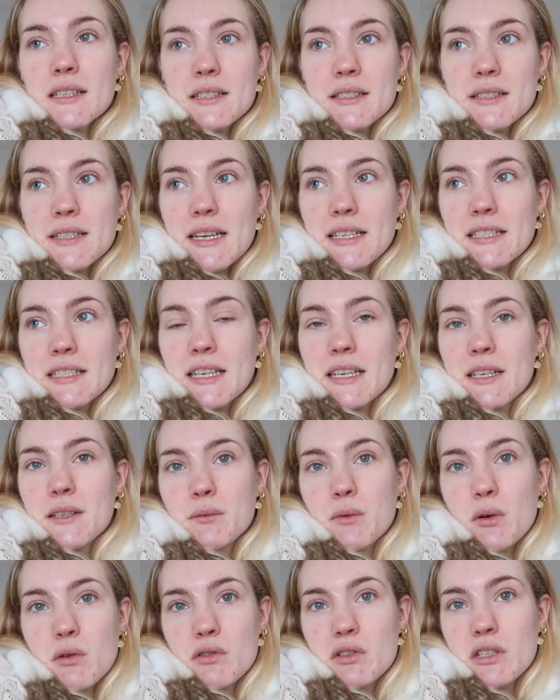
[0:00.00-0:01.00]
stayed
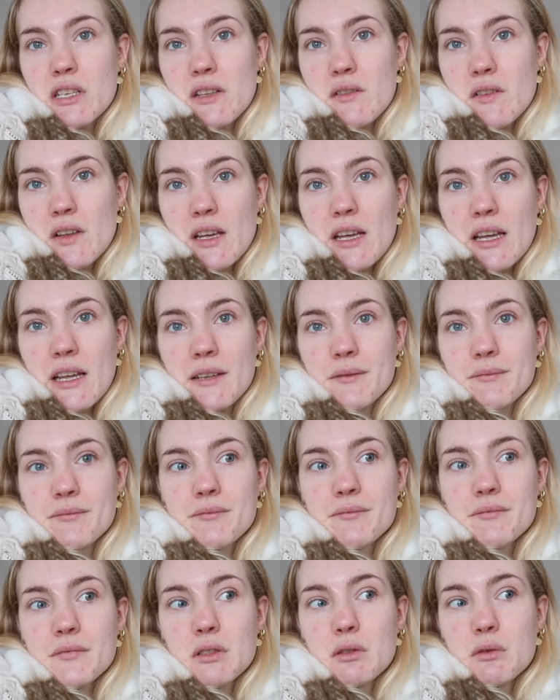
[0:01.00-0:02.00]
in, watched TV,
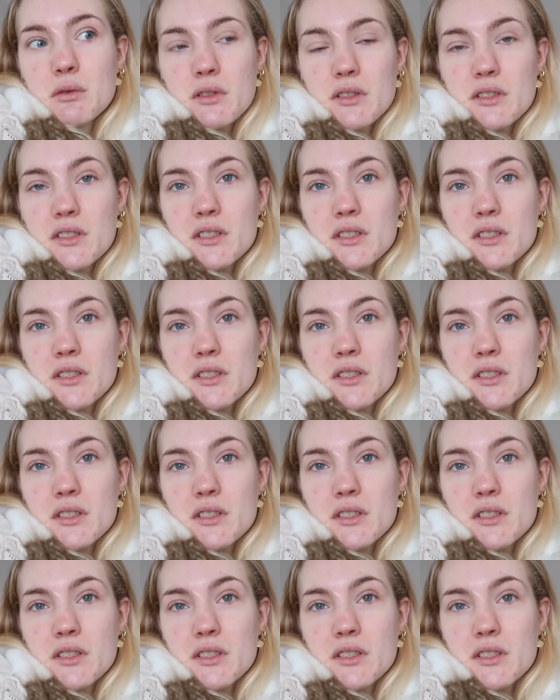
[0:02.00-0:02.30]
ordered